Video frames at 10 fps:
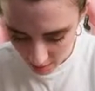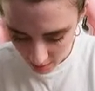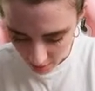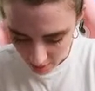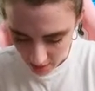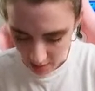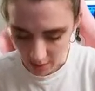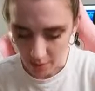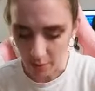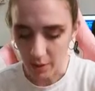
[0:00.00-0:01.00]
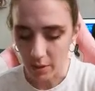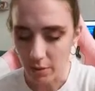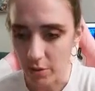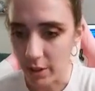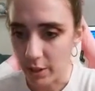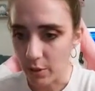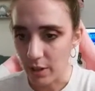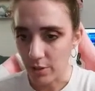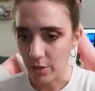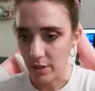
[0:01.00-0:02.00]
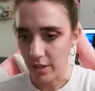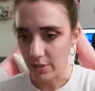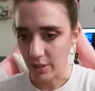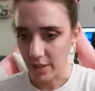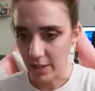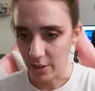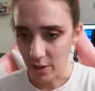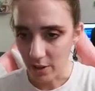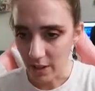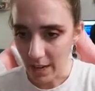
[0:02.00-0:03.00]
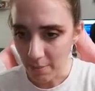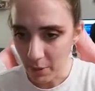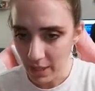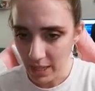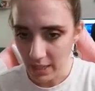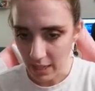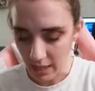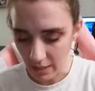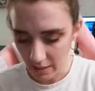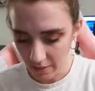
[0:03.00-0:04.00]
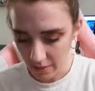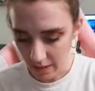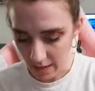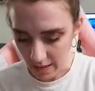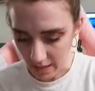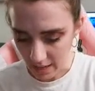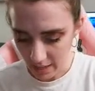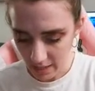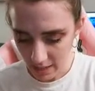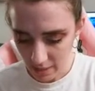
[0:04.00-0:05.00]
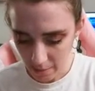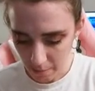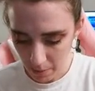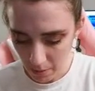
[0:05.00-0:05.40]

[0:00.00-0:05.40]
Okay, there we go. Sorry, you guys could not see that at all. I'm putting it kind of high up.